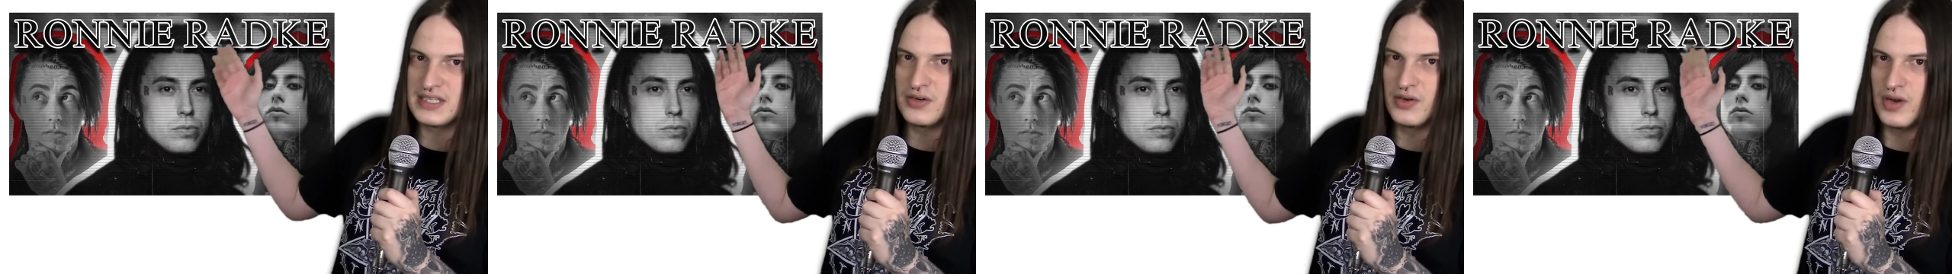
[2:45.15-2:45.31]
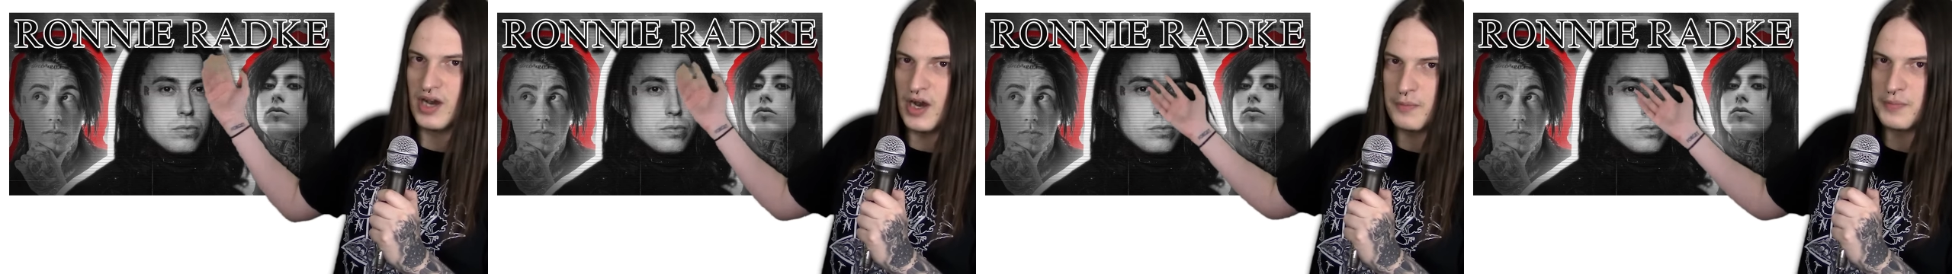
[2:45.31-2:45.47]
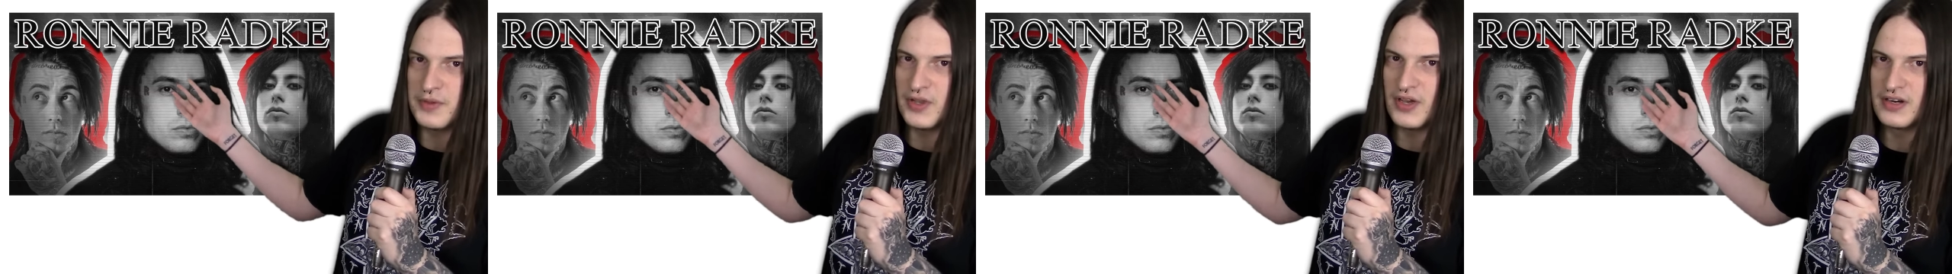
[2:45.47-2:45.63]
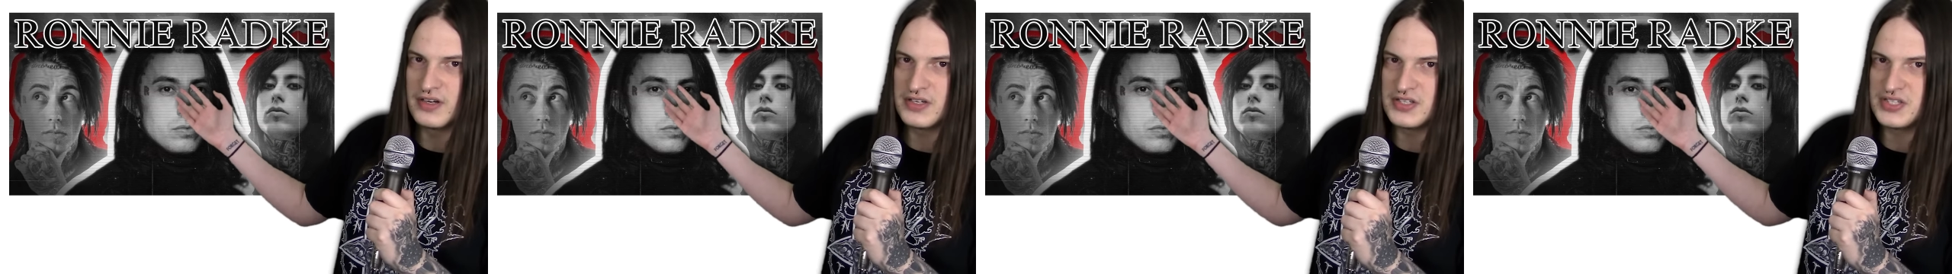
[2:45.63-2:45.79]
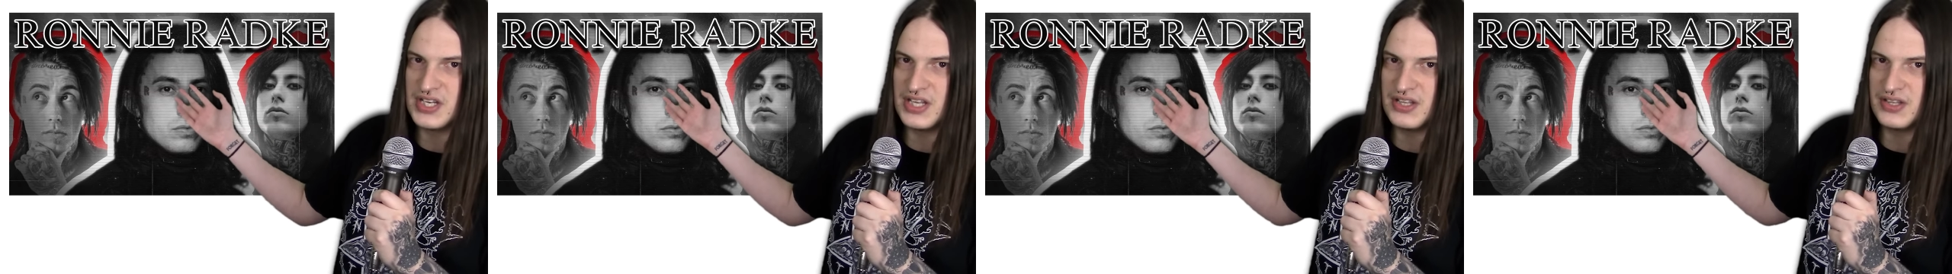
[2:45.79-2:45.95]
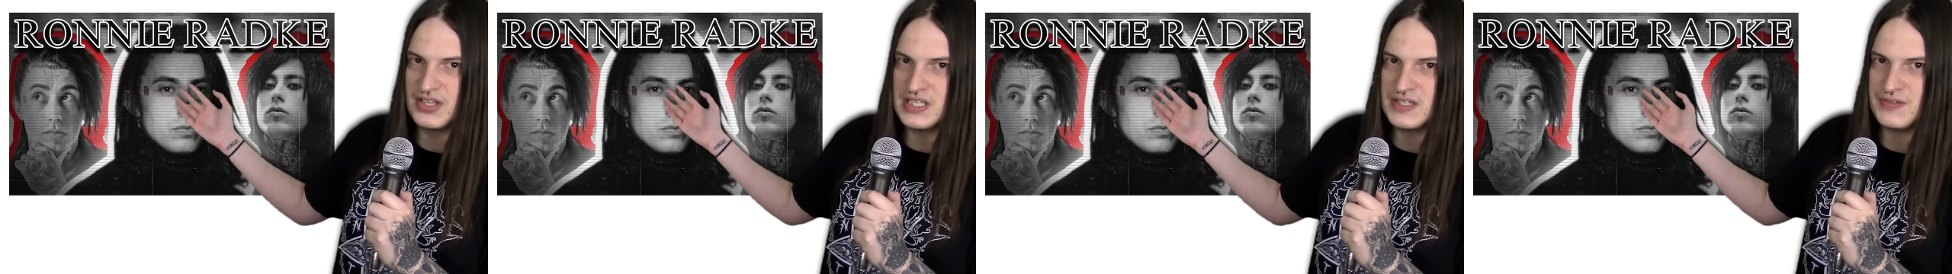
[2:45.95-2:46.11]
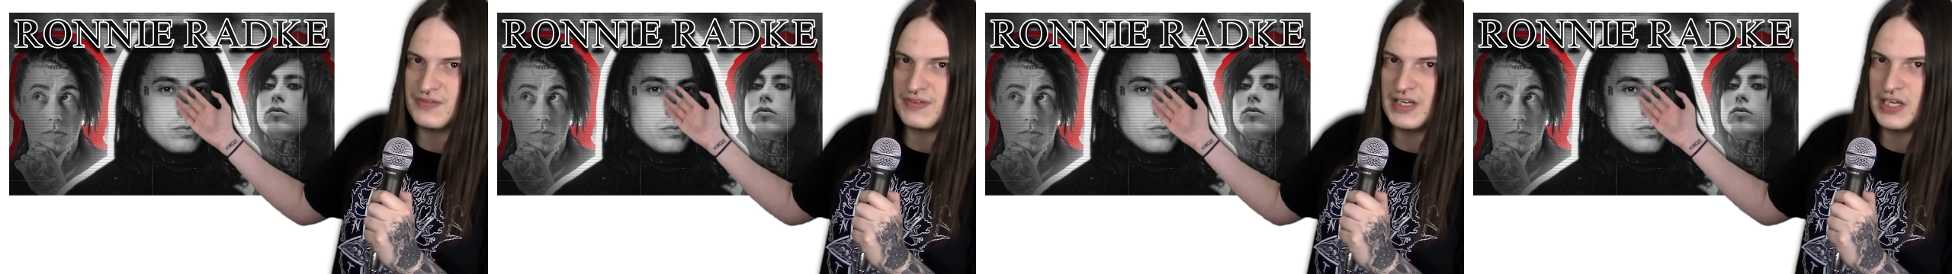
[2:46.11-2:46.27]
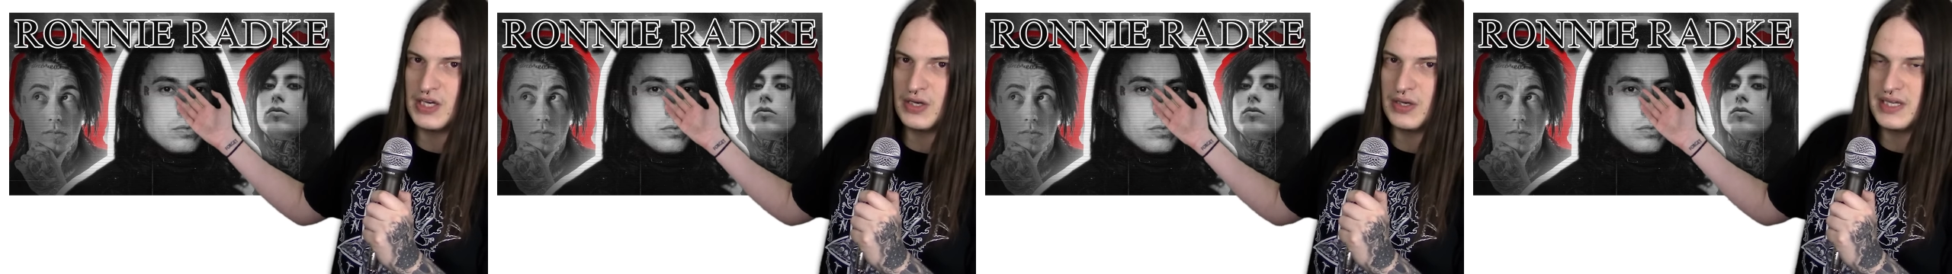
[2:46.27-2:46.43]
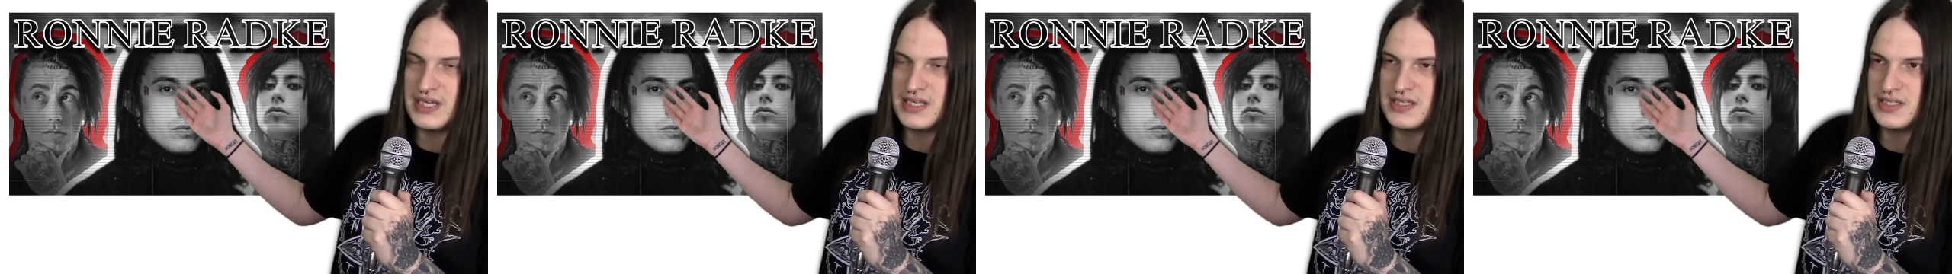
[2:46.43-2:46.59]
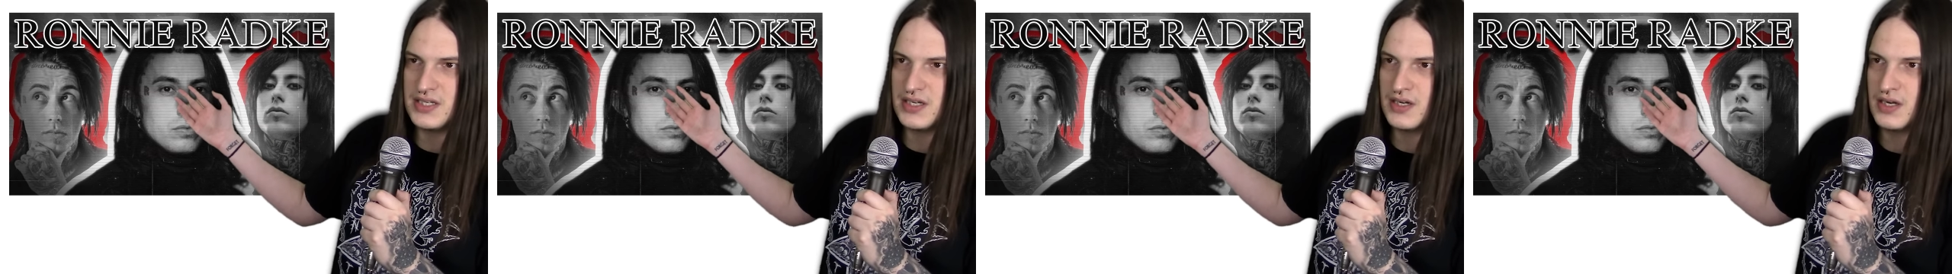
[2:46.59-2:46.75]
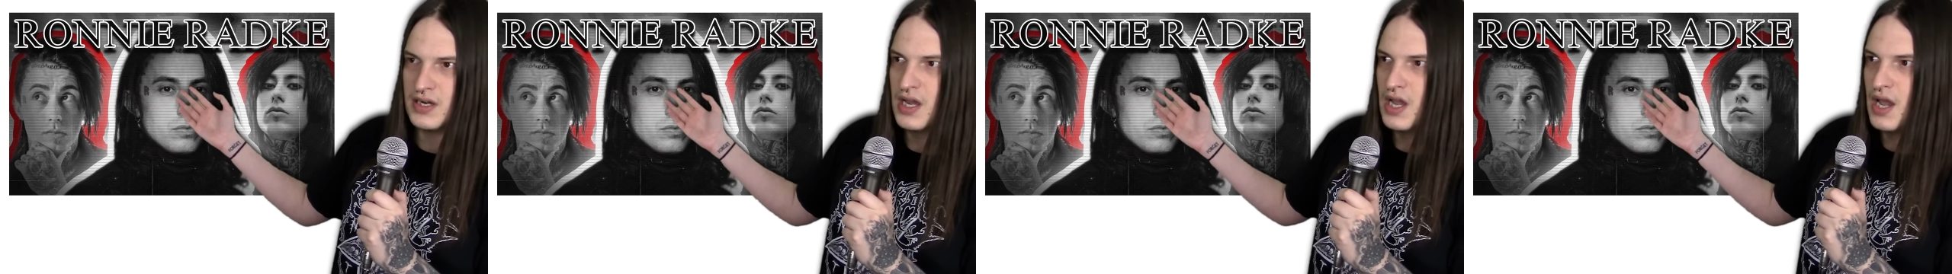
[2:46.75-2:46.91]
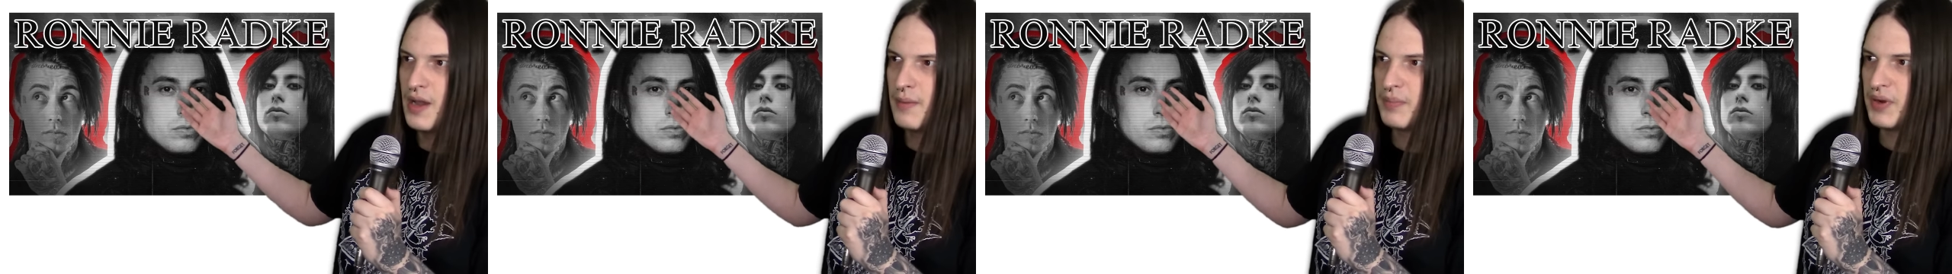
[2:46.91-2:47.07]
Speaker 1: and it'll help you understand this video easier,
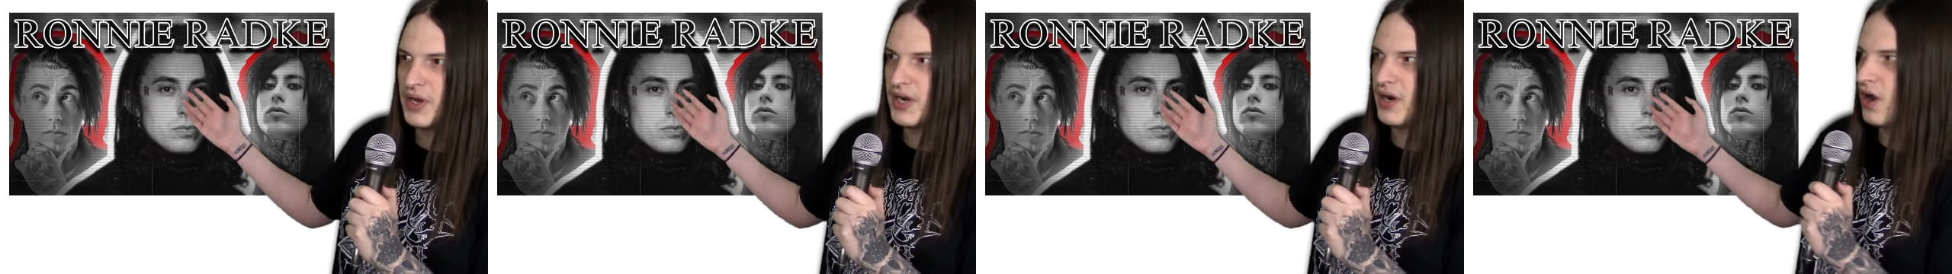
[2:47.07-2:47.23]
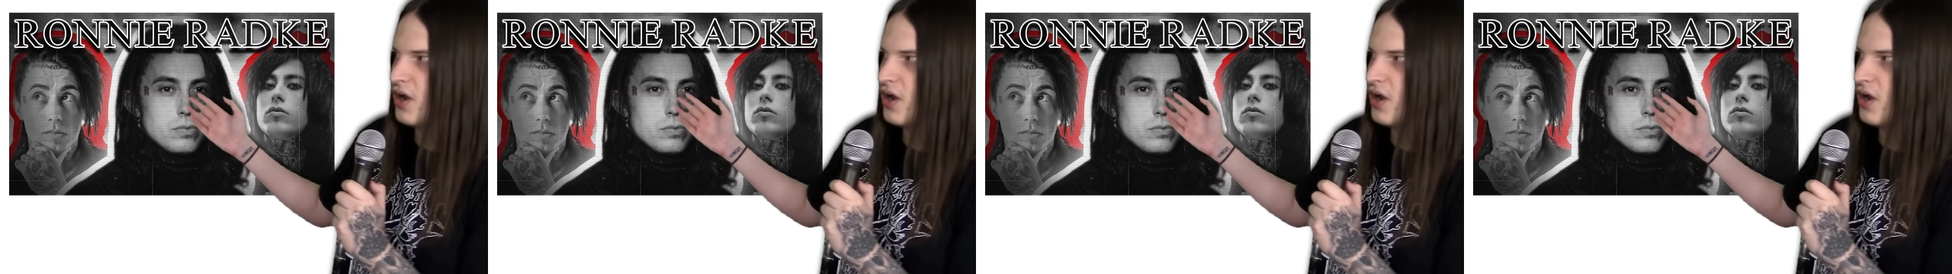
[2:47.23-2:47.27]
but